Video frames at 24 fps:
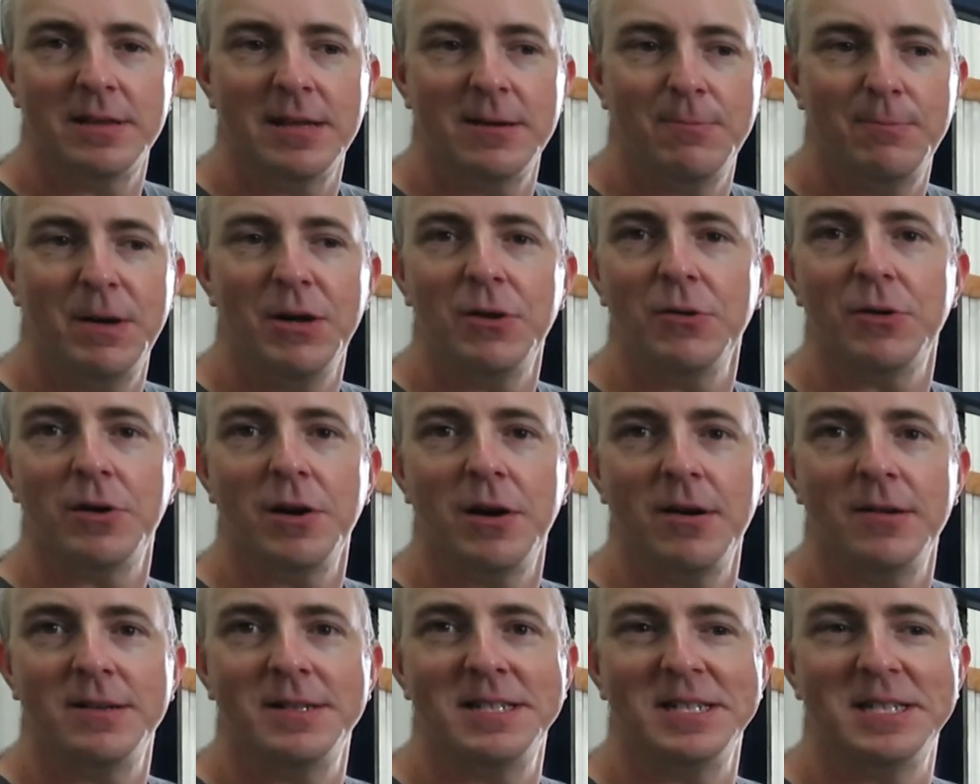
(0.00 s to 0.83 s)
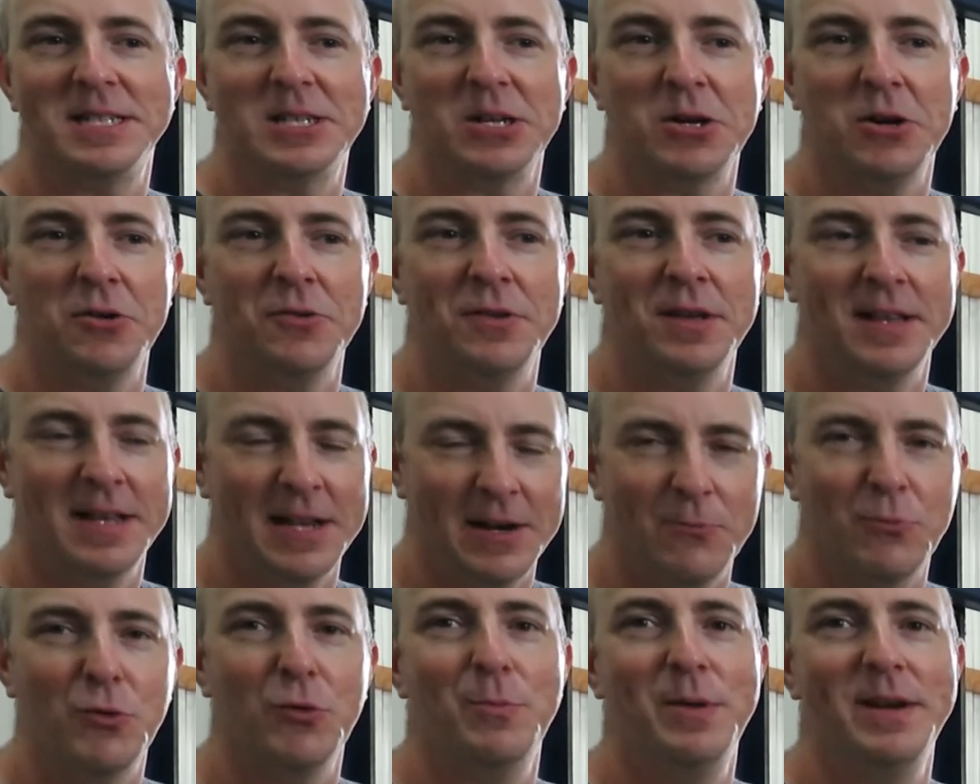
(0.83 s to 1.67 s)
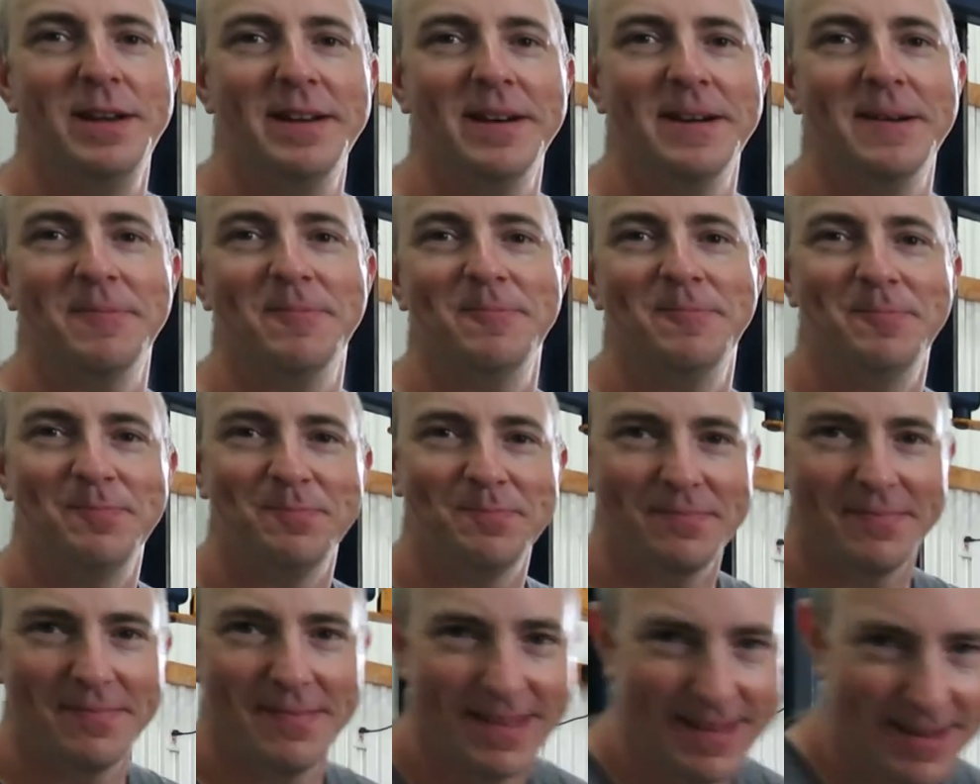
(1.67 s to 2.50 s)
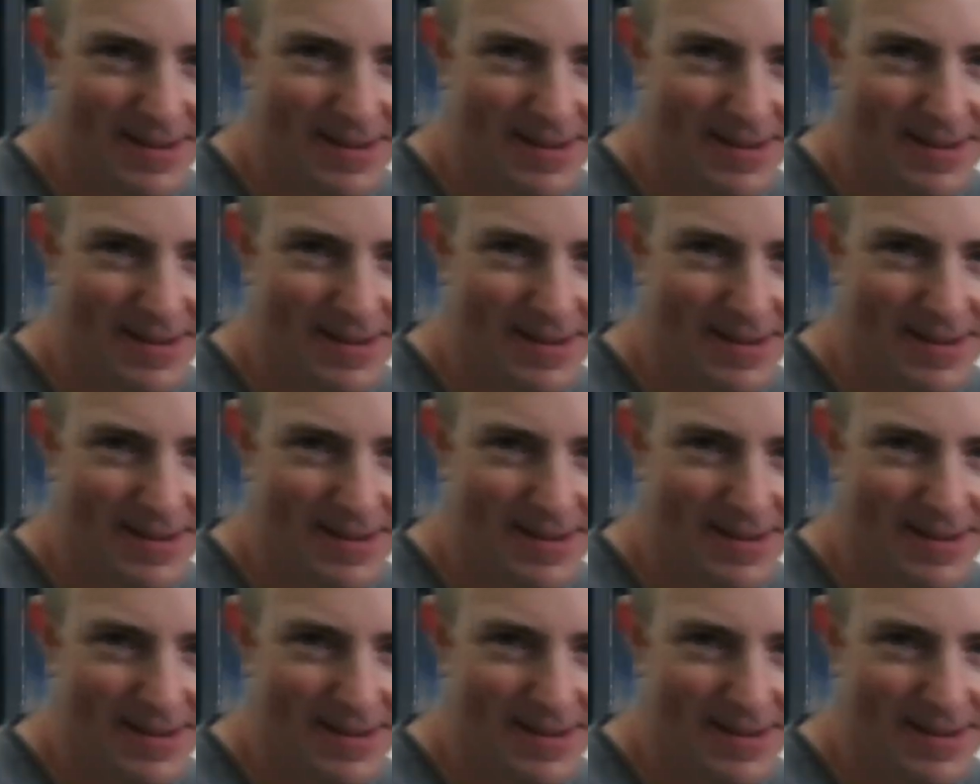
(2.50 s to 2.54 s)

the belt guards installed and then we'll be done.